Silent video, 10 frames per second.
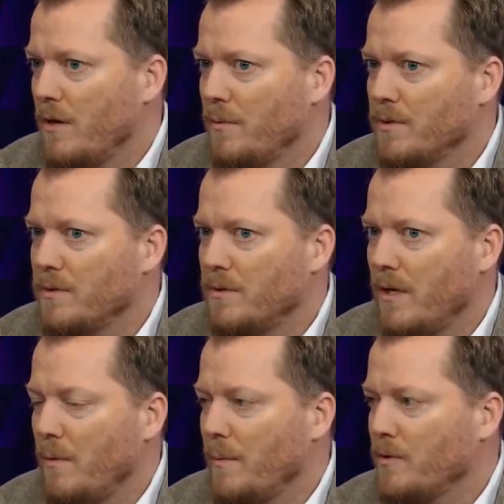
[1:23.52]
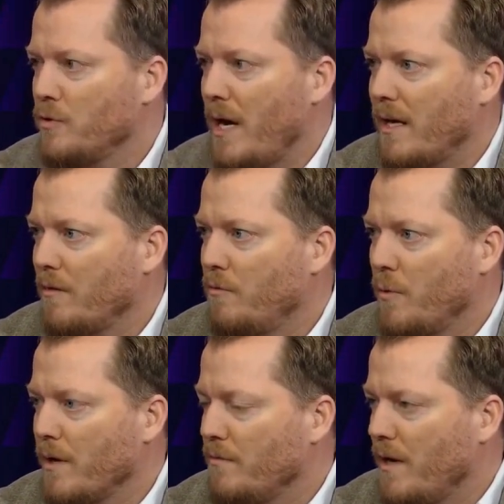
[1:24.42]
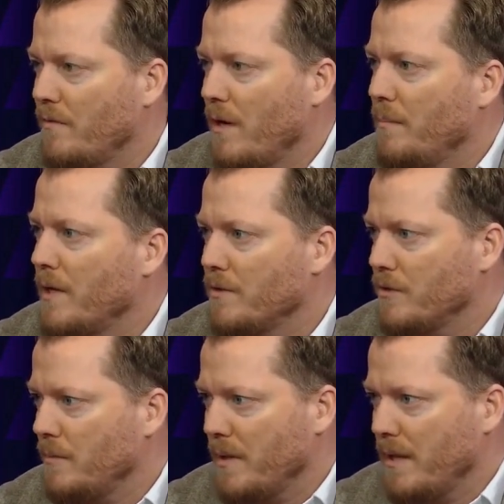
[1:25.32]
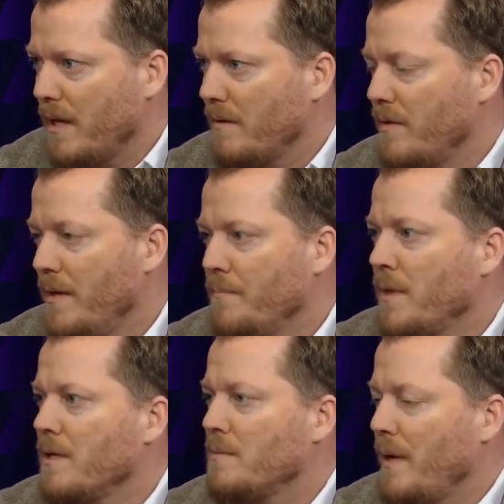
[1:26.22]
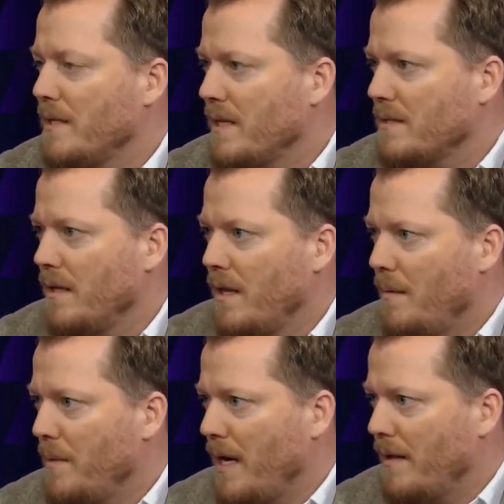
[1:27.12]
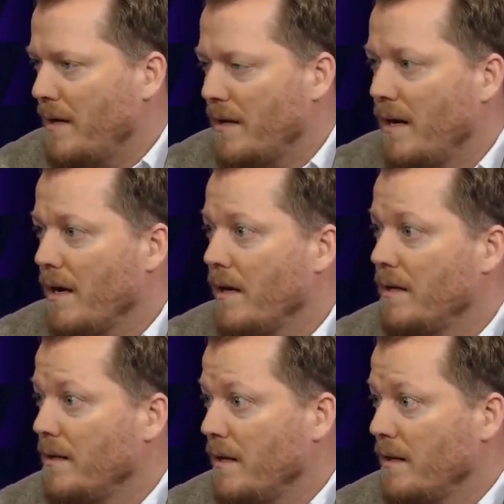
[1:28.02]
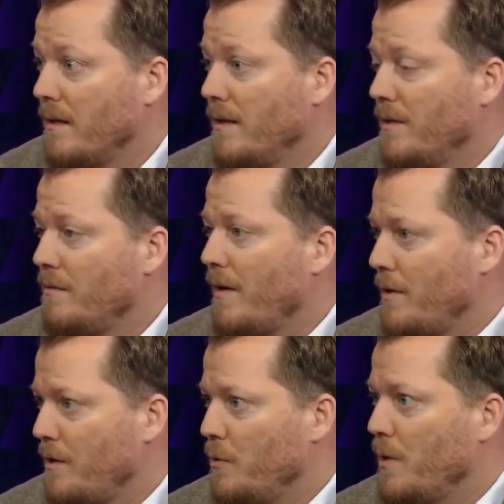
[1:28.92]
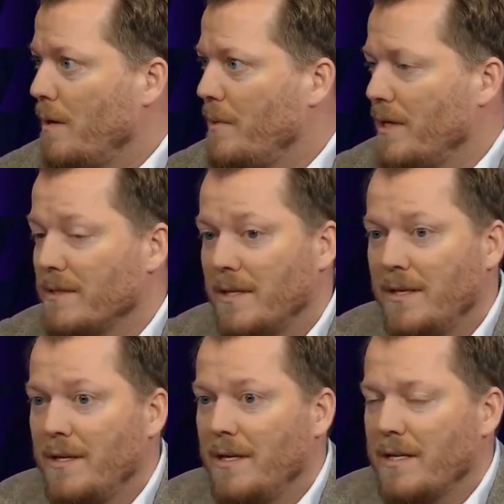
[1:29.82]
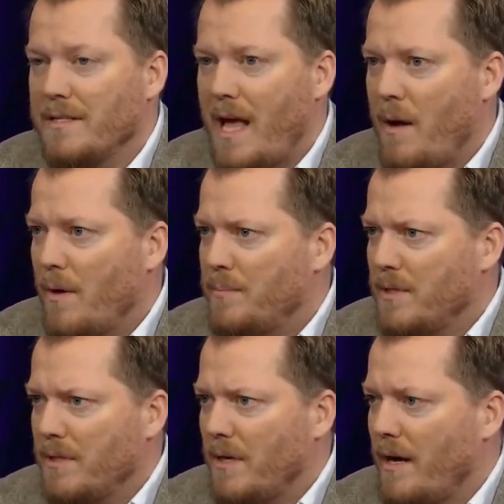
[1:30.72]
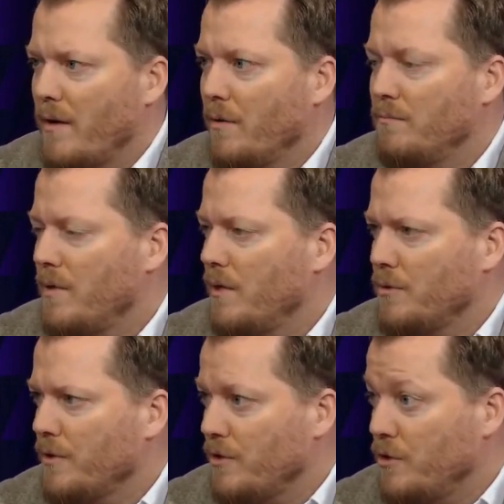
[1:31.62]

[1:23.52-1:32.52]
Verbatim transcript: it was, we were tracking 45 companies or something like that of SpaceX alumni that had gone on and founded new companies. It's now up to, I don't know, closer to